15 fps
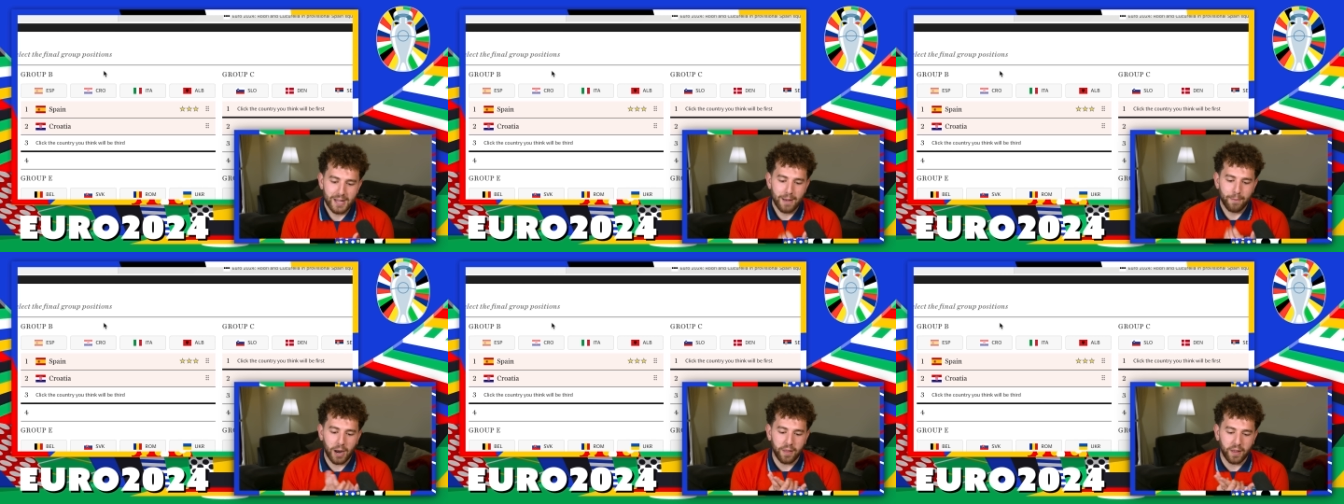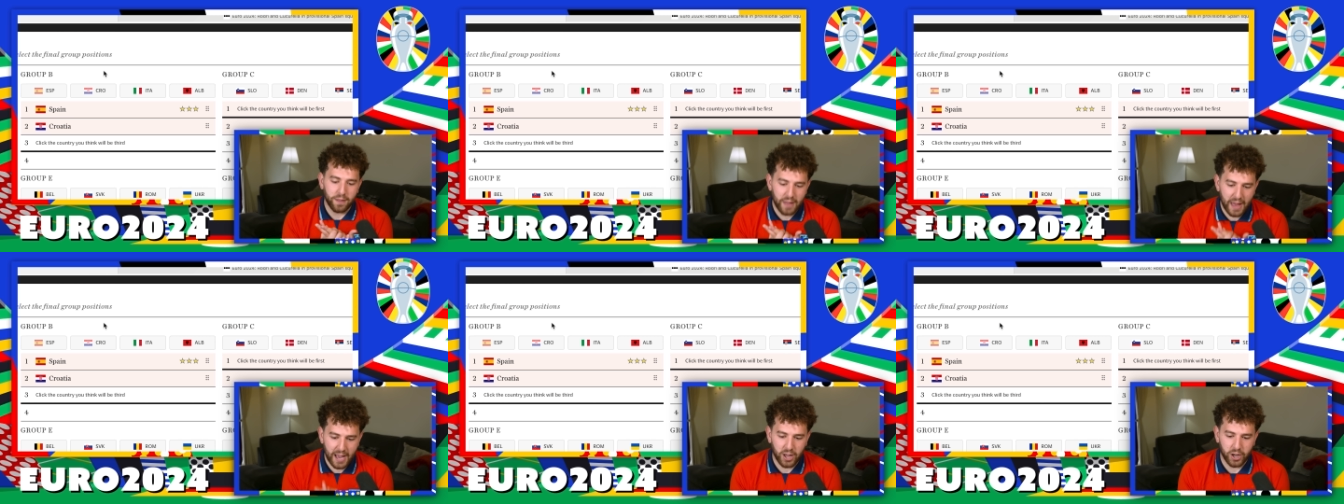But I think
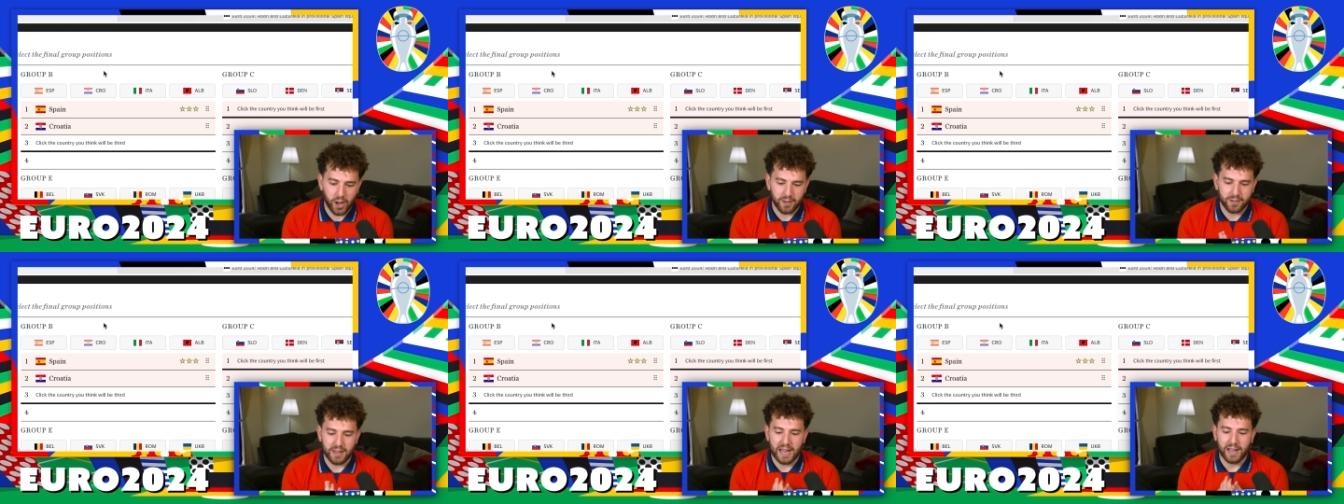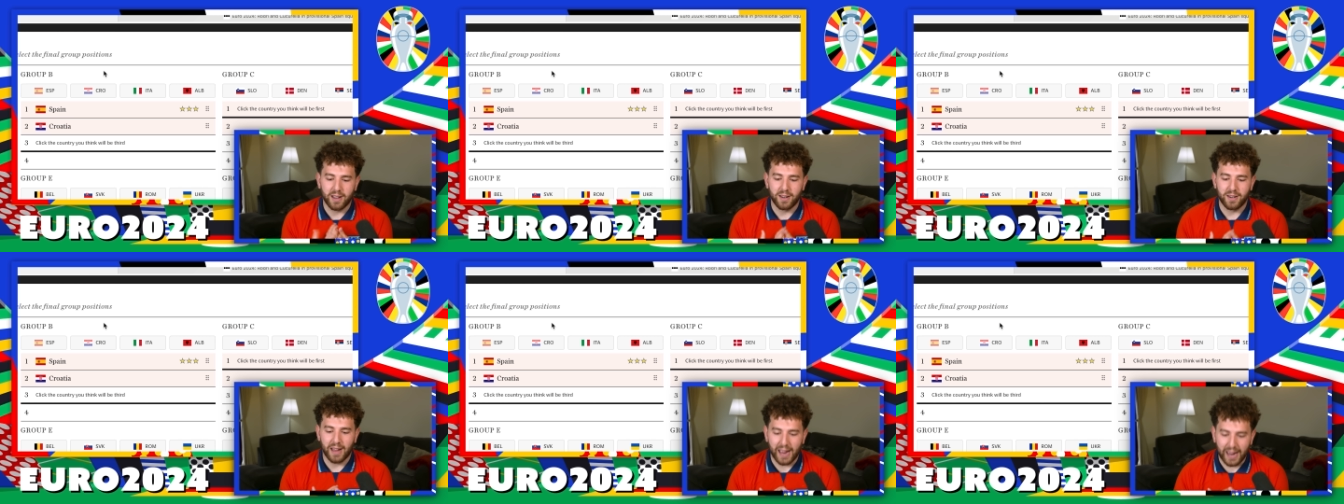they're going to go
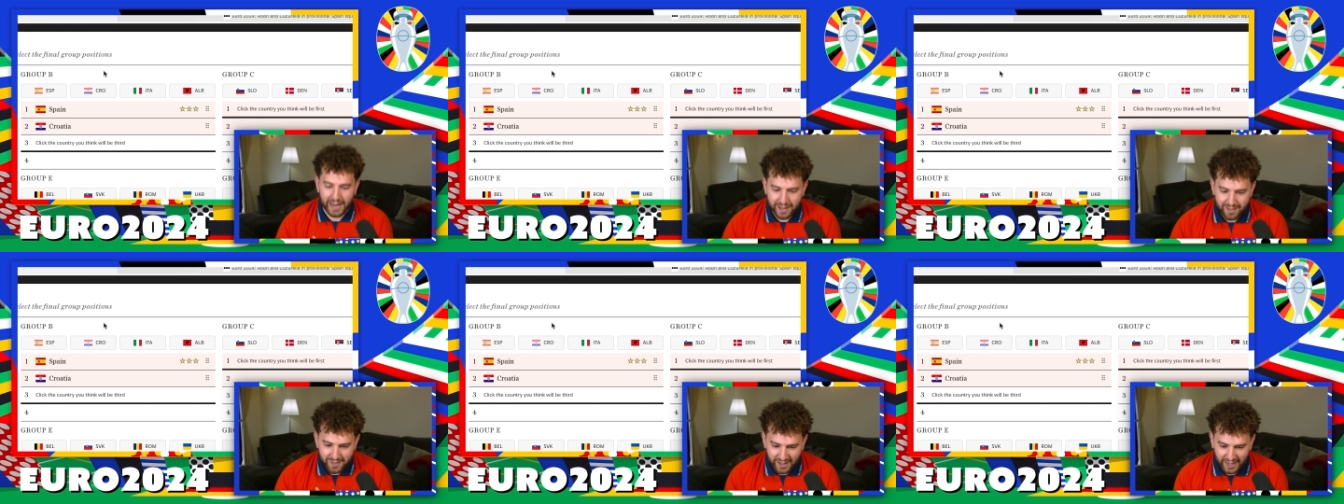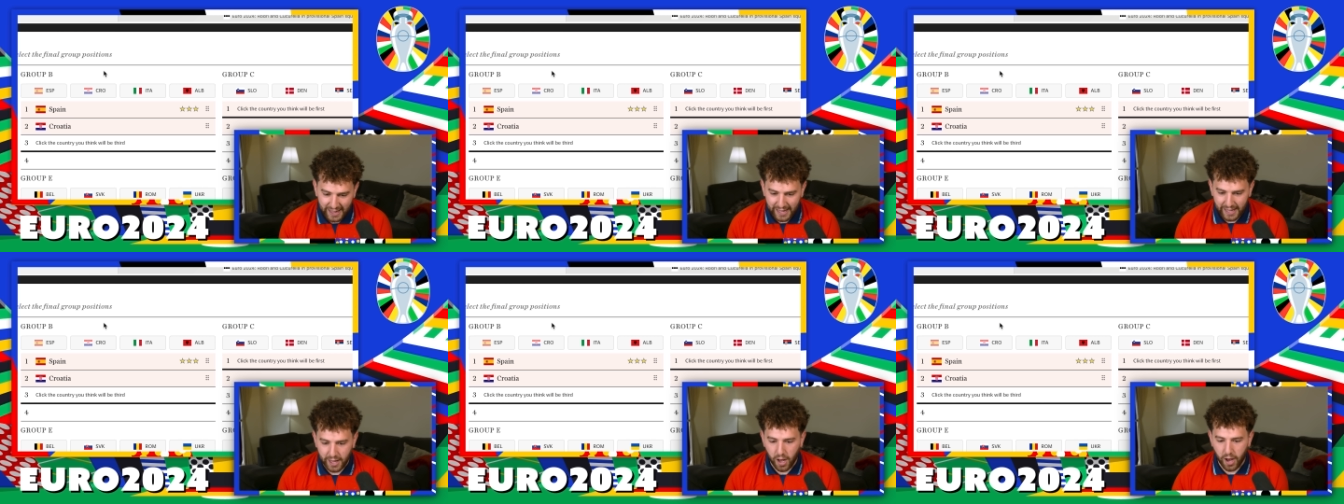second.
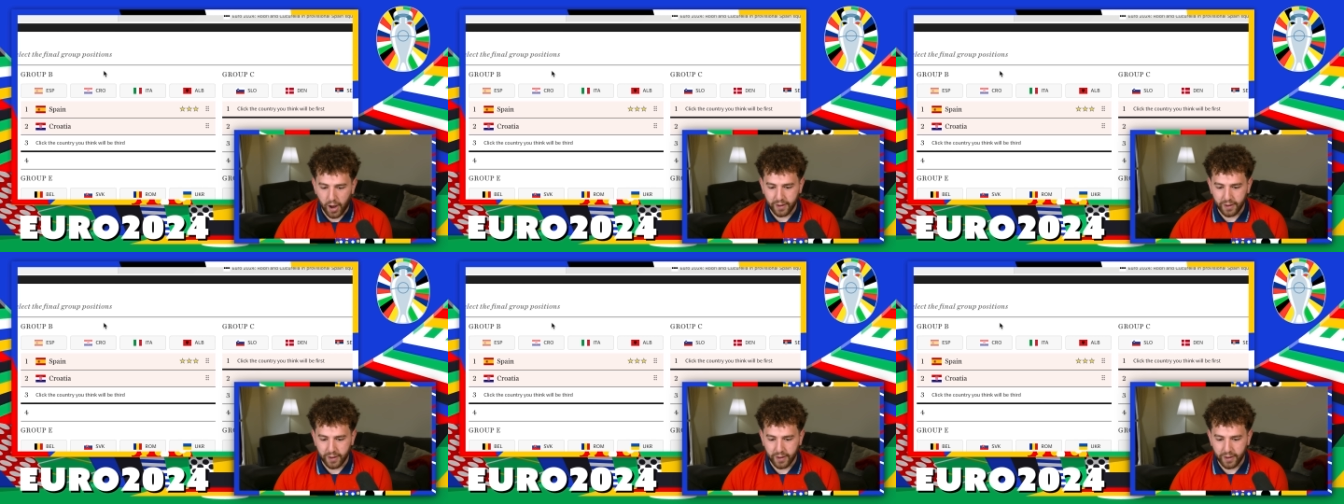Italy,